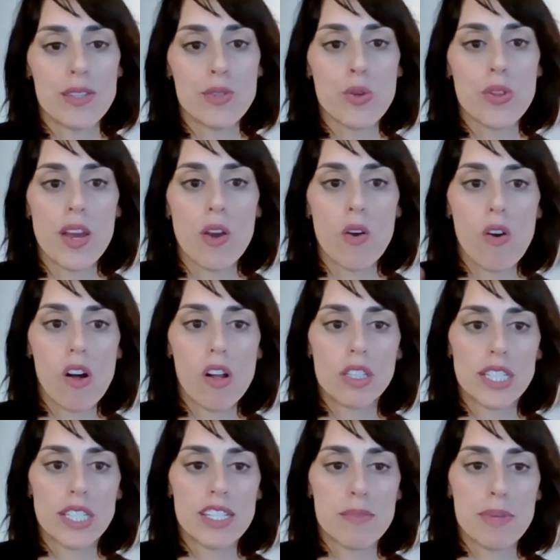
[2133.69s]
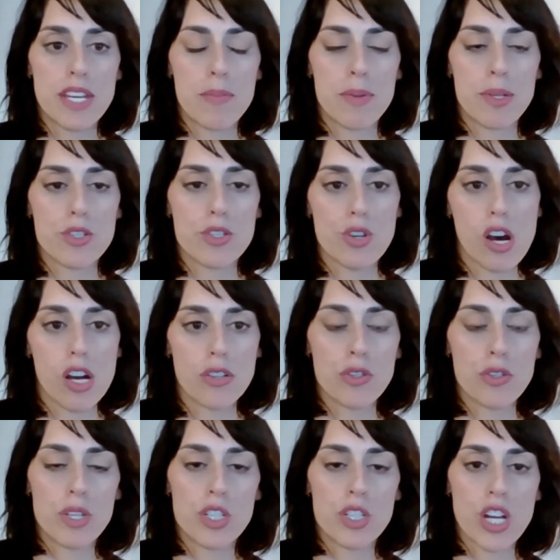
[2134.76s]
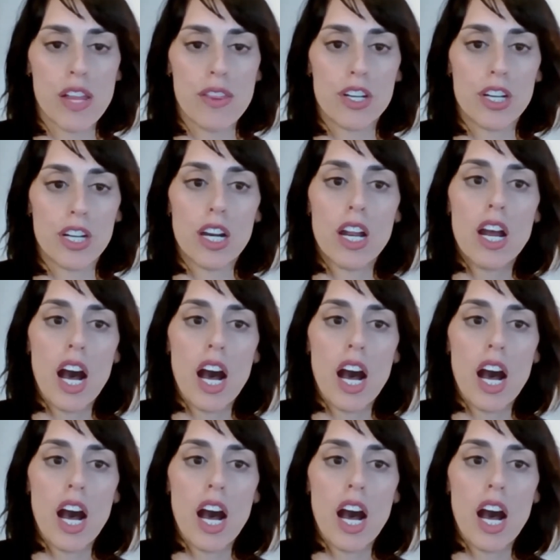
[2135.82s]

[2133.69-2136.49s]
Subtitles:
So they all need to be able to talk to each other